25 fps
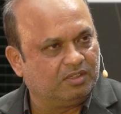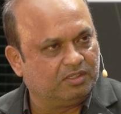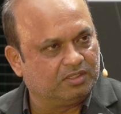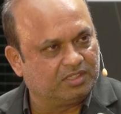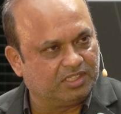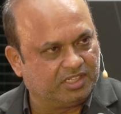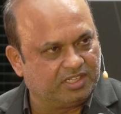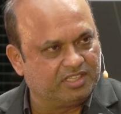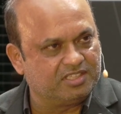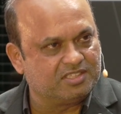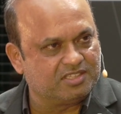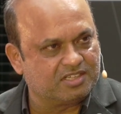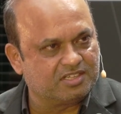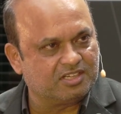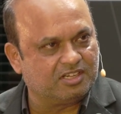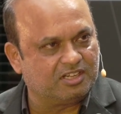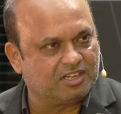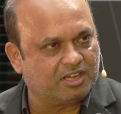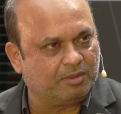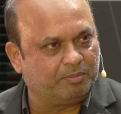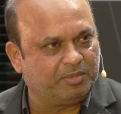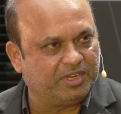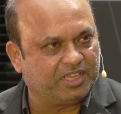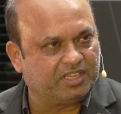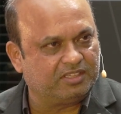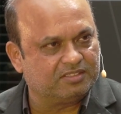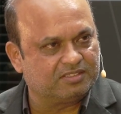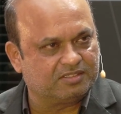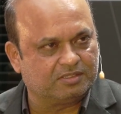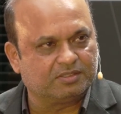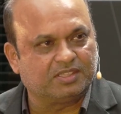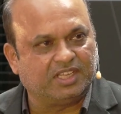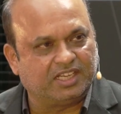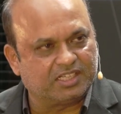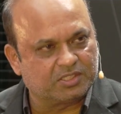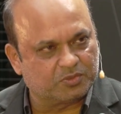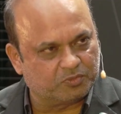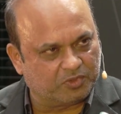on the digital replica. So
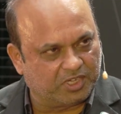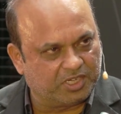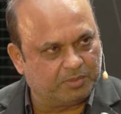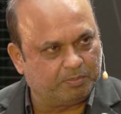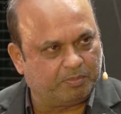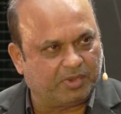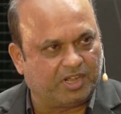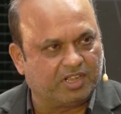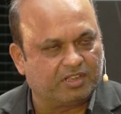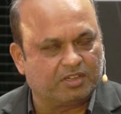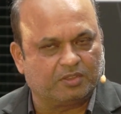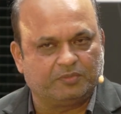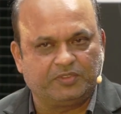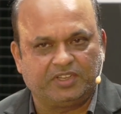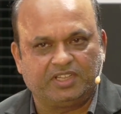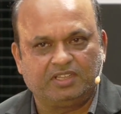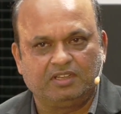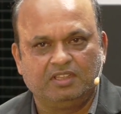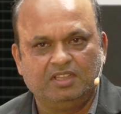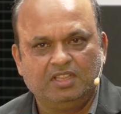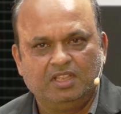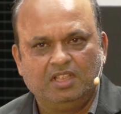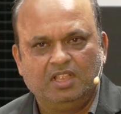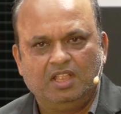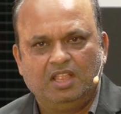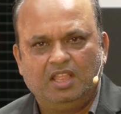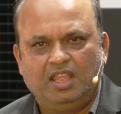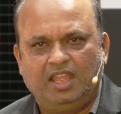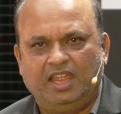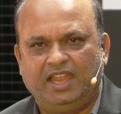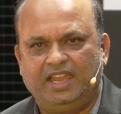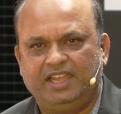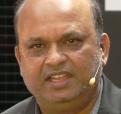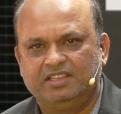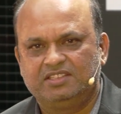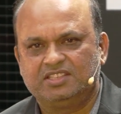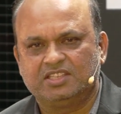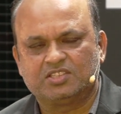that's one part of it.
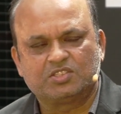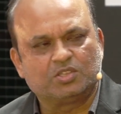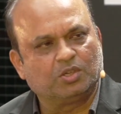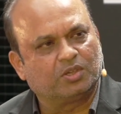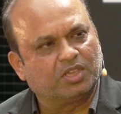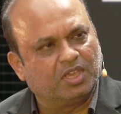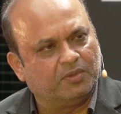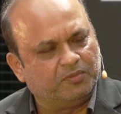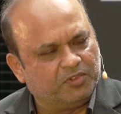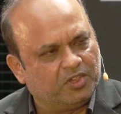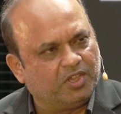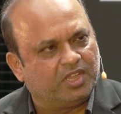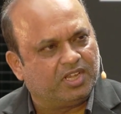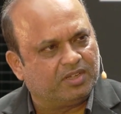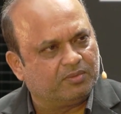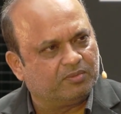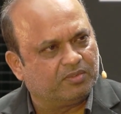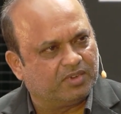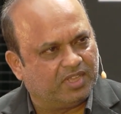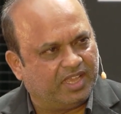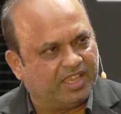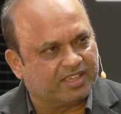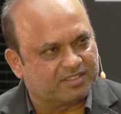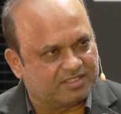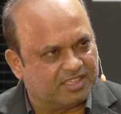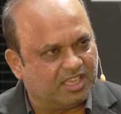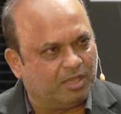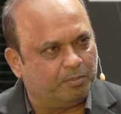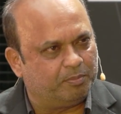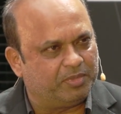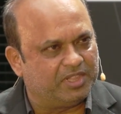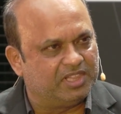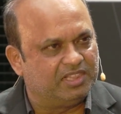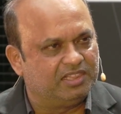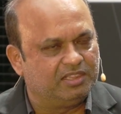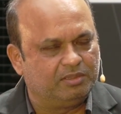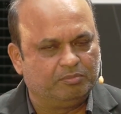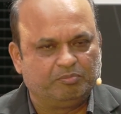And just to give you an
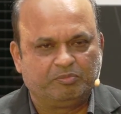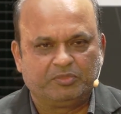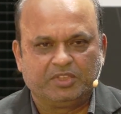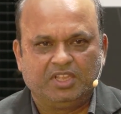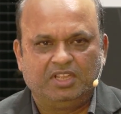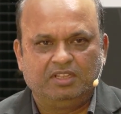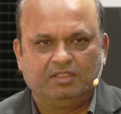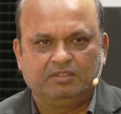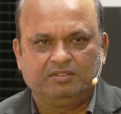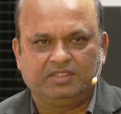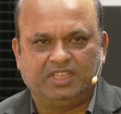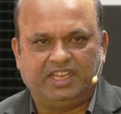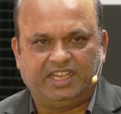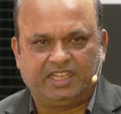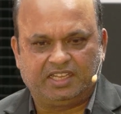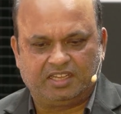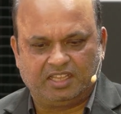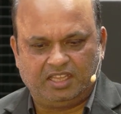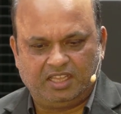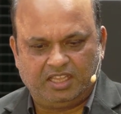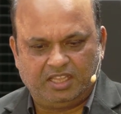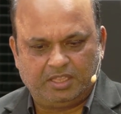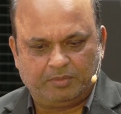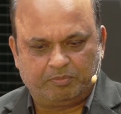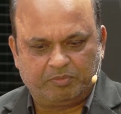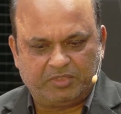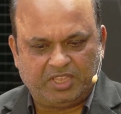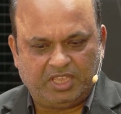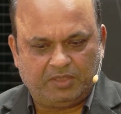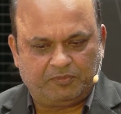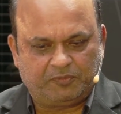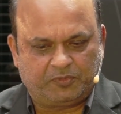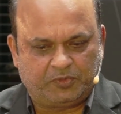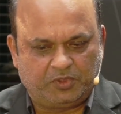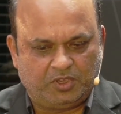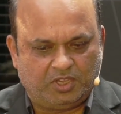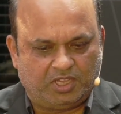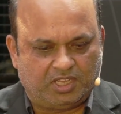example, that uh,
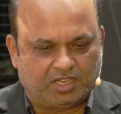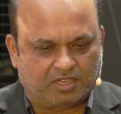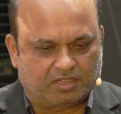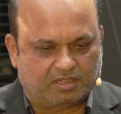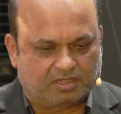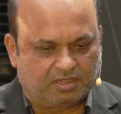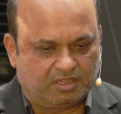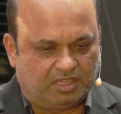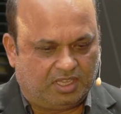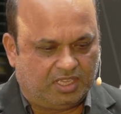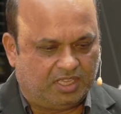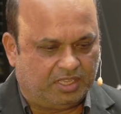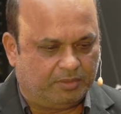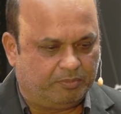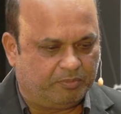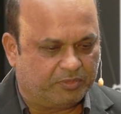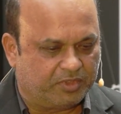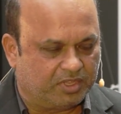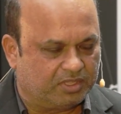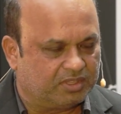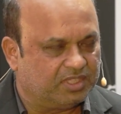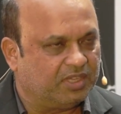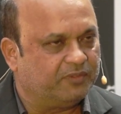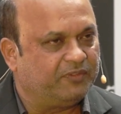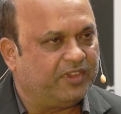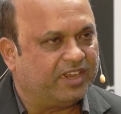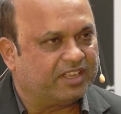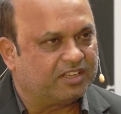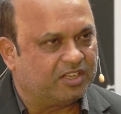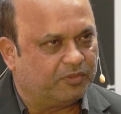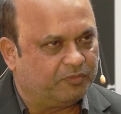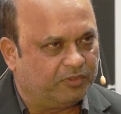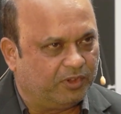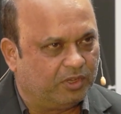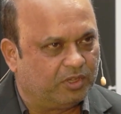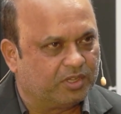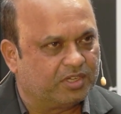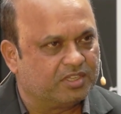if your uh, the factory
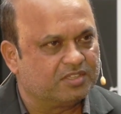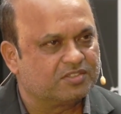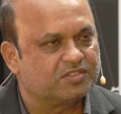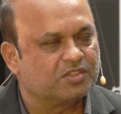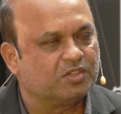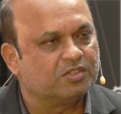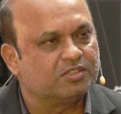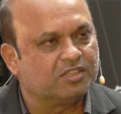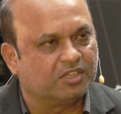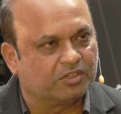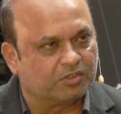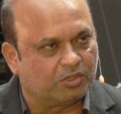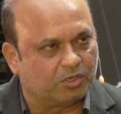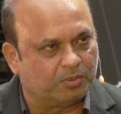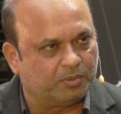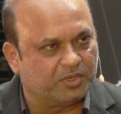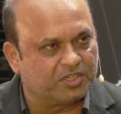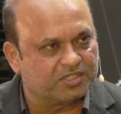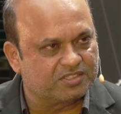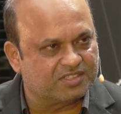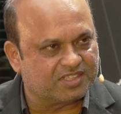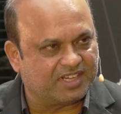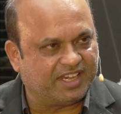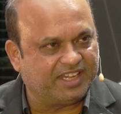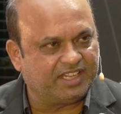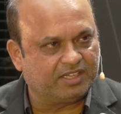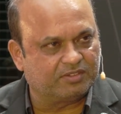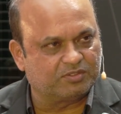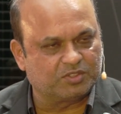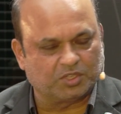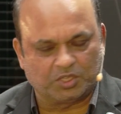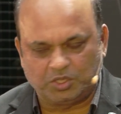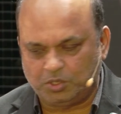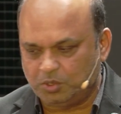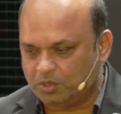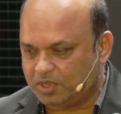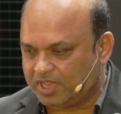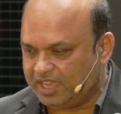floor is using robots, right? So
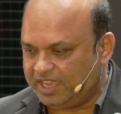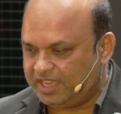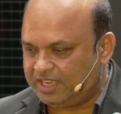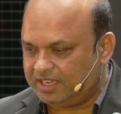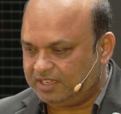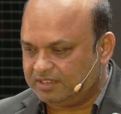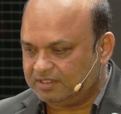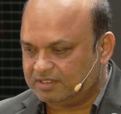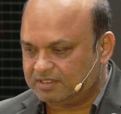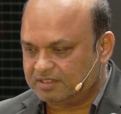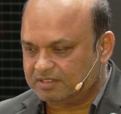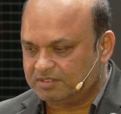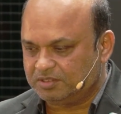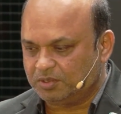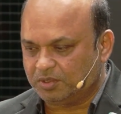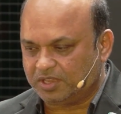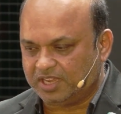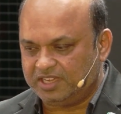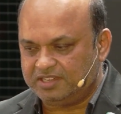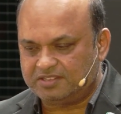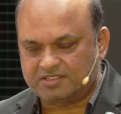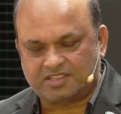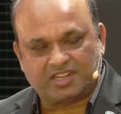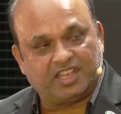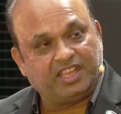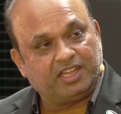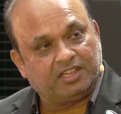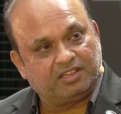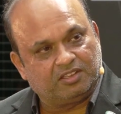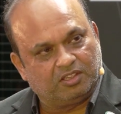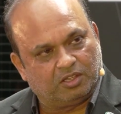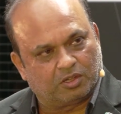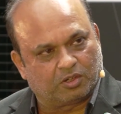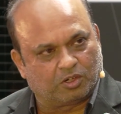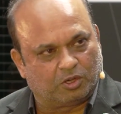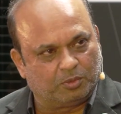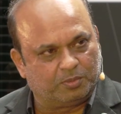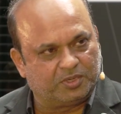you can you can train
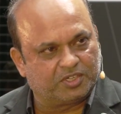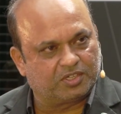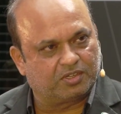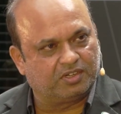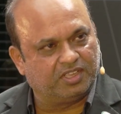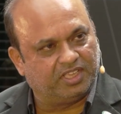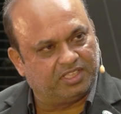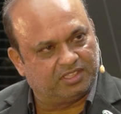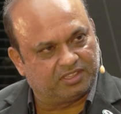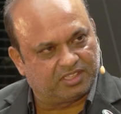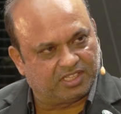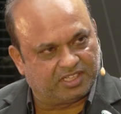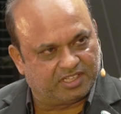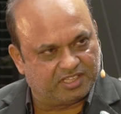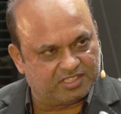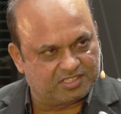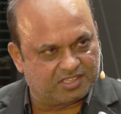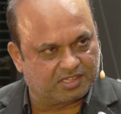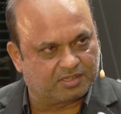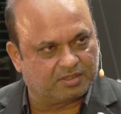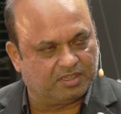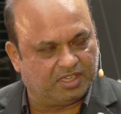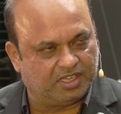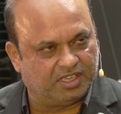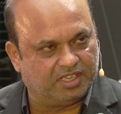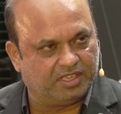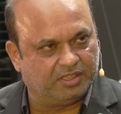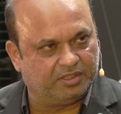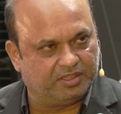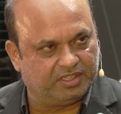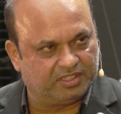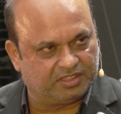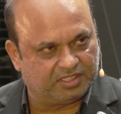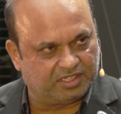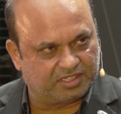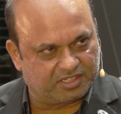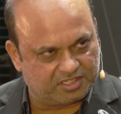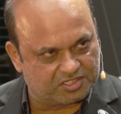your robot in the digital uh,
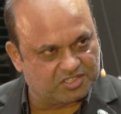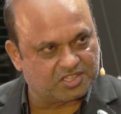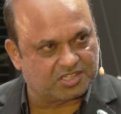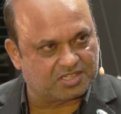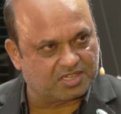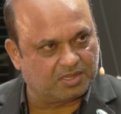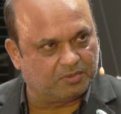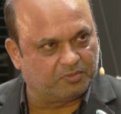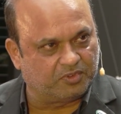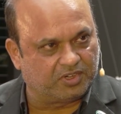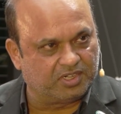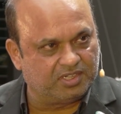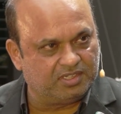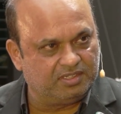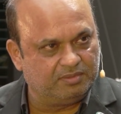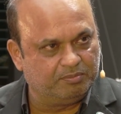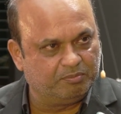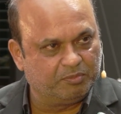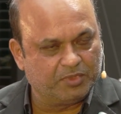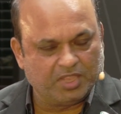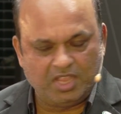in the digital world